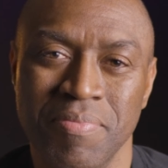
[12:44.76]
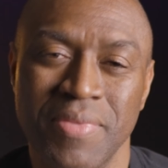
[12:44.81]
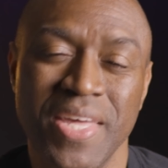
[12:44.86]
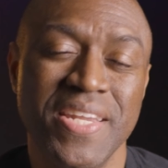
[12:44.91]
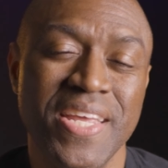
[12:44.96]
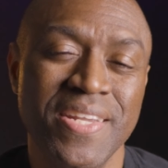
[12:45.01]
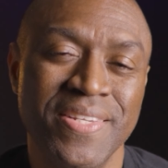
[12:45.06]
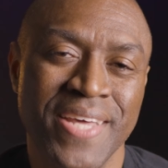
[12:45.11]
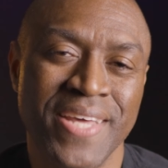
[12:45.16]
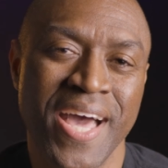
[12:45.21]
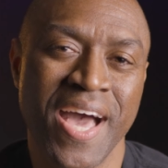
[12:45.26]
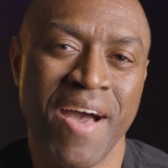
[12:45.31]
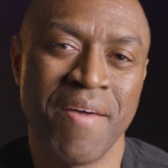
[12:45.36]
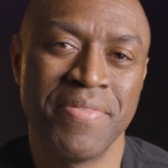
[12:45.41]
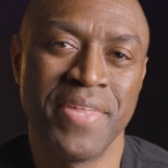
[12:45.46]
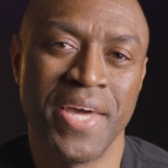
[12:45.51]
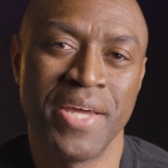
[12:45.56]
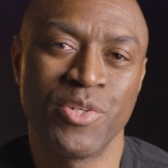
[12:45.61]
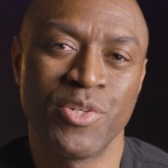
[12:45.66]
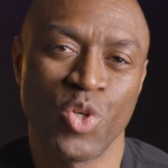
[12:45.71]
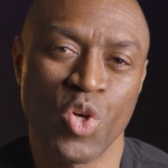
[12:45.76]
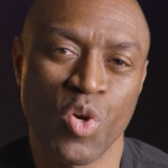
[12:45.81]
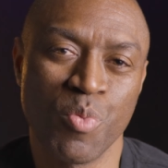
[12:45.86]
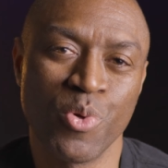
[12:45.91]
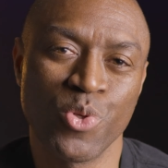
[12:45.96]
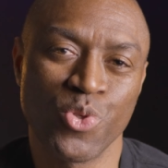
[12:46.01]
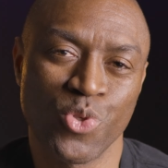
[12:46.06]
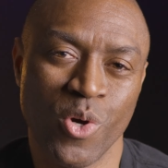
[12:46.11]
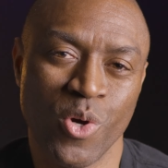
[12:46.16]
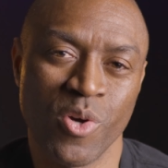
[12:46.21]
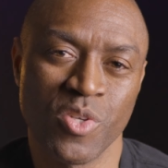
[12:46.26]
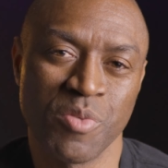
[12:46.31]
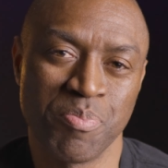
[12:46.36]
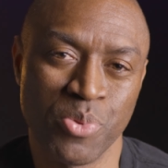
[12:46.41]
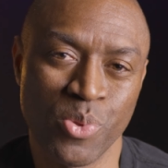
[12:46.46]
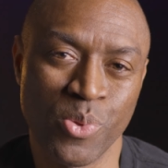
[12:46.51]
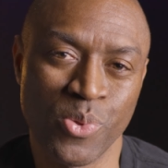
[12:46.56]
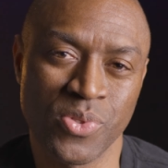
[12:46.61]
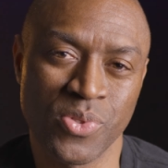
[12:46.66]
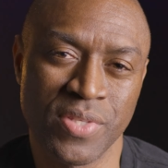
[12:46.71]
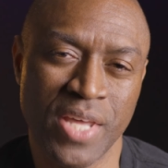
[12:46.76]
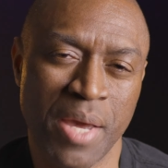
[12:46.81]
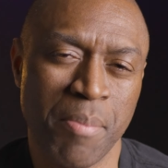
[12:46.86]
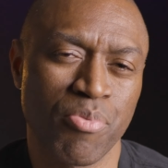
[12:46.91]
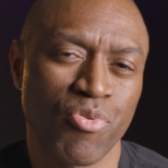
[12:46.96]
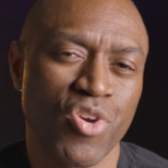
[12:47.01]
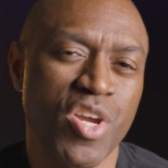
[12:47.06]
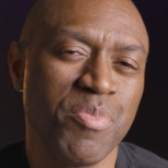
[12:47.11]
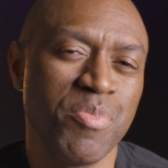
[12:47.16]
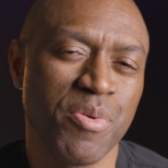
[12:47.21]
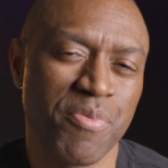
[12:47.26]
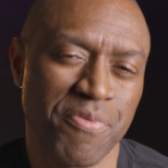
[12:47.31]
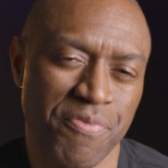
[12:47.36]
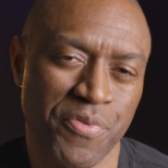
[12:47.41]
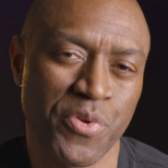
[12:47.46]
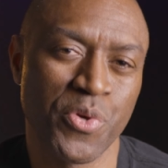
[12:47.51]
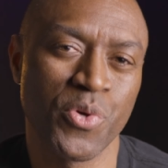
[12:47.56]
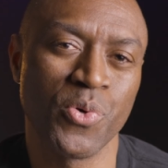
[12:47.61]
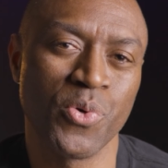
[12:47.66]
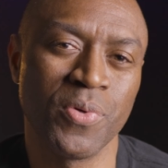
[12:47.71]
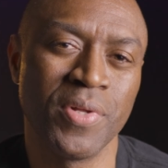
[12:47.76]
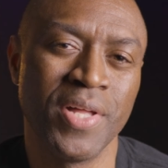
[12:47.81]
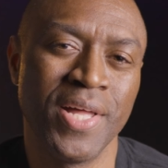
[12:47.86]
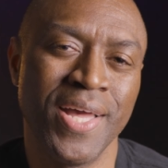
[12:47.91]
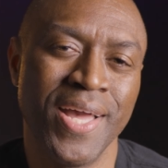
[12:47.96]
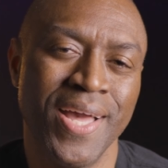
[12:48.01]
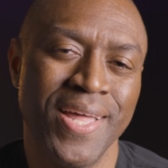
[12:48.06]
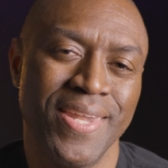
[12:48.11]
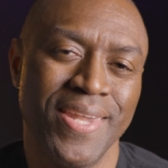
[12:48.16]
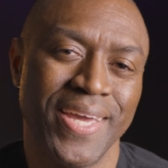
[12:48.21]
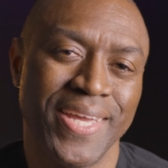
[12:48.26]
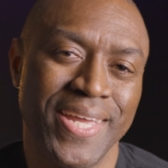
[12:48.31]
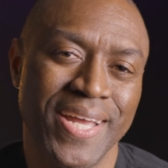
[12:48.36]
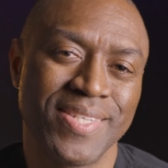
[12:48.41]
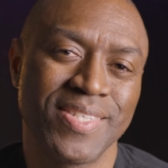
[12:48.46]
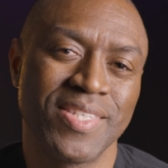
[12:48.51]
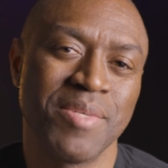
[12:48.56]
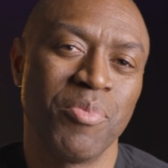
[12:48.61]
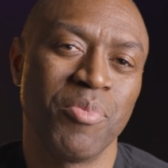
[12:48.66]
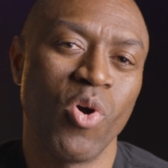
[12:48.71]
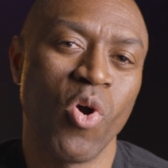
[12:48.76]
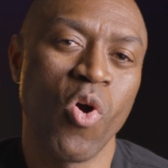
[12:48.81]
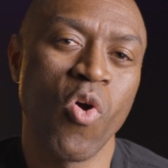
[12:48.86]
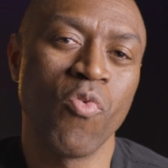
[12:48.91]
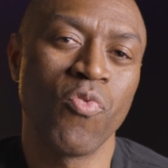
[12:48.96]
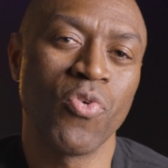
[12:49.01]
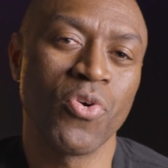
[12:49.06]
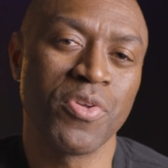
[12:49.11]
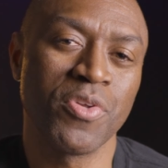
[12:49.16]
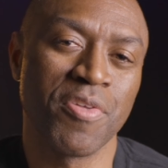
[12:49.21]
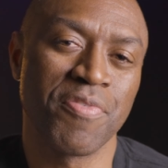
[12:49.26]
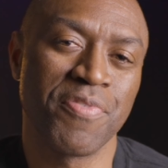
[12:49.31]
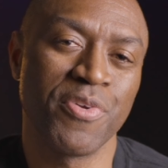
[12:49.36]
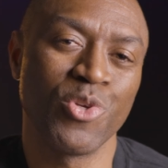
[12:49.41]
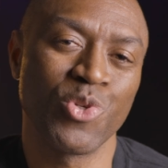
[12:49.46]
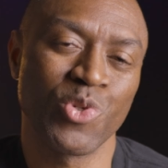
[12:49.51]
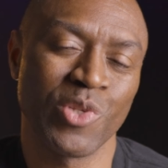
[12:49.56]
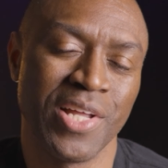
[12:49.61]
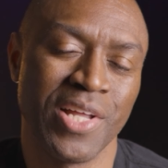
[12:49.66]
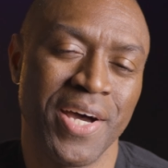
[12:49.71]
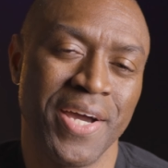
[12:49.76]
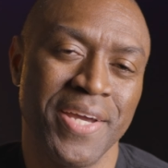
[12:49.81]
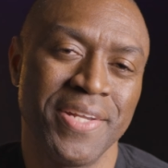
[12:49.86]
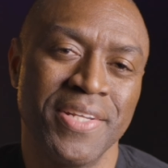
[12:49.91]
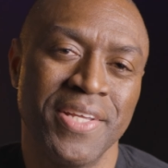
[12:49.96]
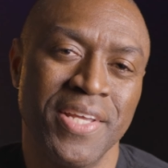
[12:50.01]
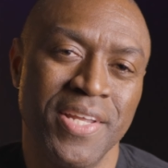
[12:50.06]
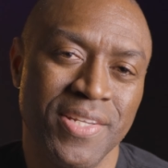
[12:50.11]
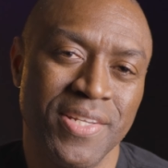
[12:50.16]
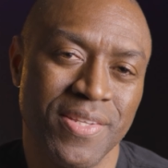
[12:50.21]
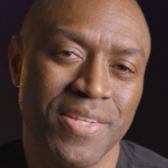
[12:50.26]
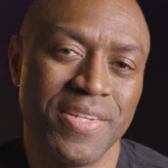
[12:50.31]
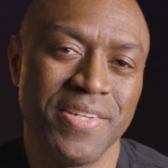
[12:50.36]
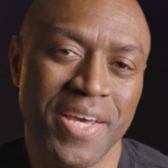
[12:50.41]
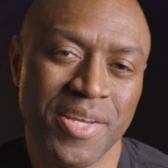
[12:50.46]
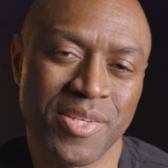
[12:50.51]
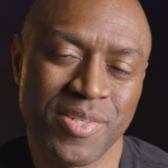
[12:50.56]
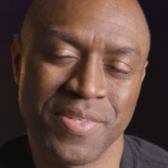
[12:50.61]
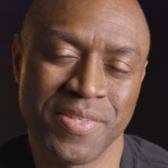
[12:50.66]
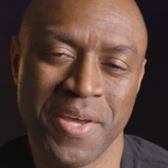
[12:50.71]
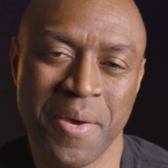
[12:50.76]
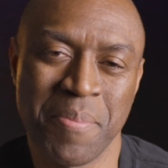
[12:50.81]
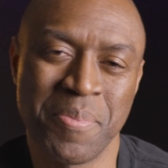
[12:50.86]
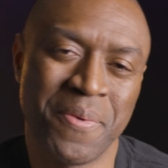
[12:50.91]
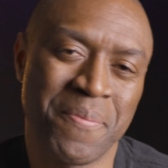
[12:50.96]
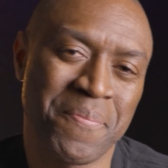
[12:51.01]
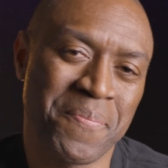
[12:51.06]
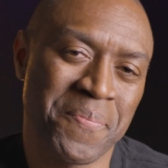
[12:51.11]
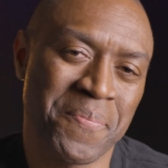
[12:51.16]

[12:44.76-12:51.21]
They need to have that turbocharged boost, that premium fuel that gets them over the finish line to the next step.